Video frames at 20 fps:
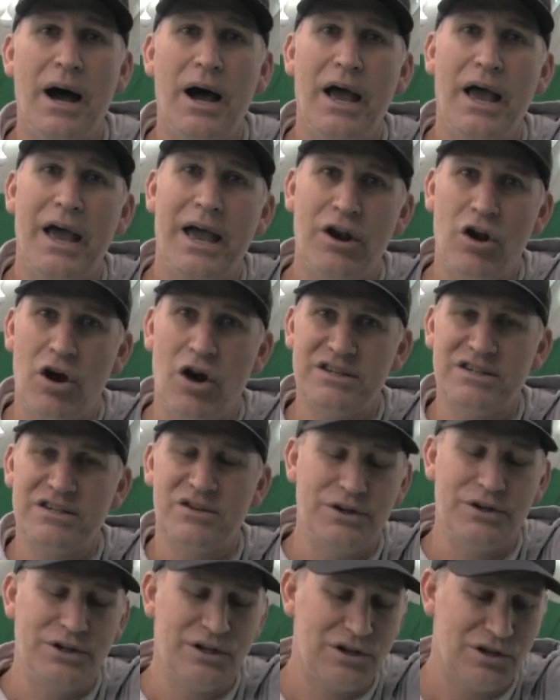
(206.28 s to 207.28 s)
And
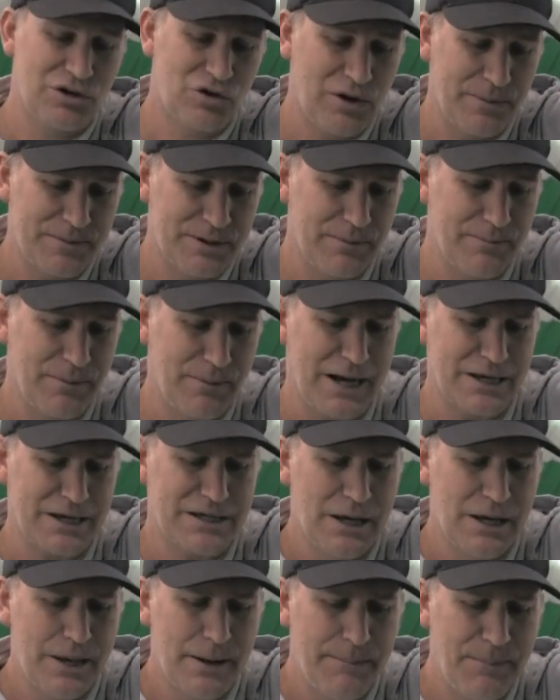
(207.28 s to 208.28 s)
also in the description
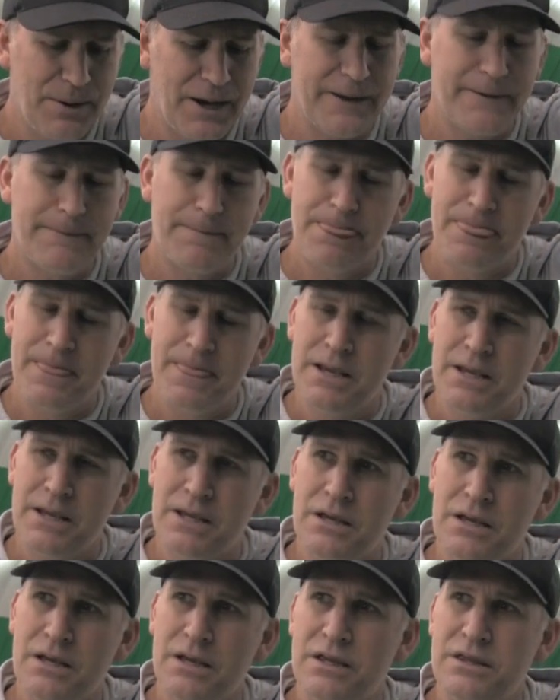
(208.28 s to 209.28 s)
box.
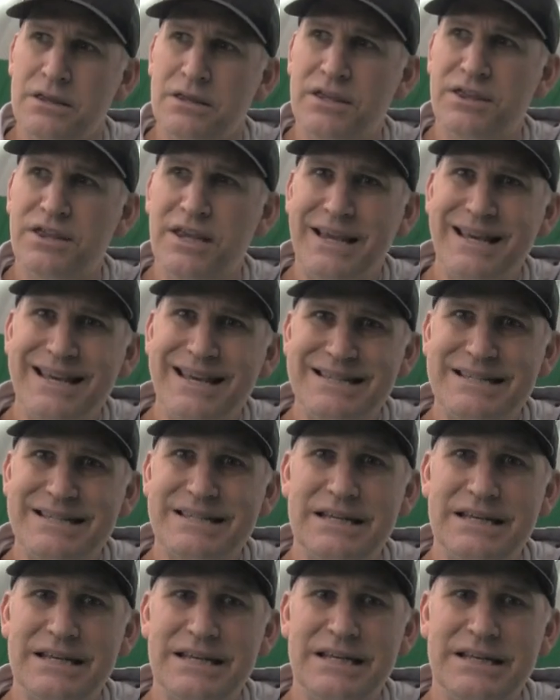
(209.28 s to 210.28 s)
But the thing
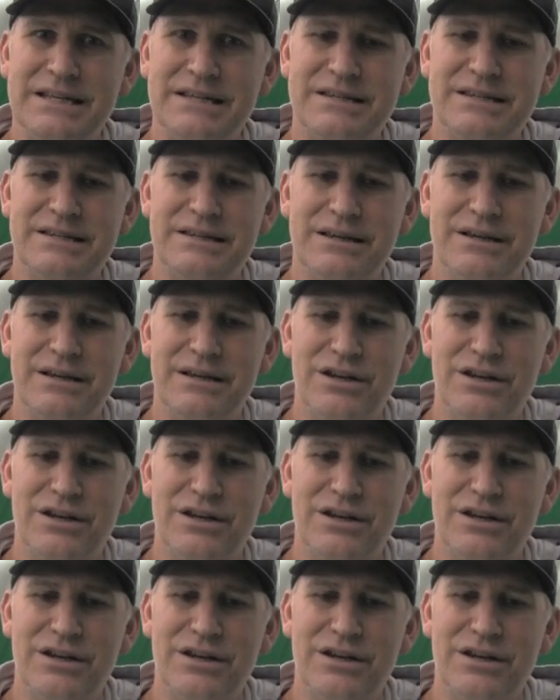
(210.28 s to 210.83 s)
is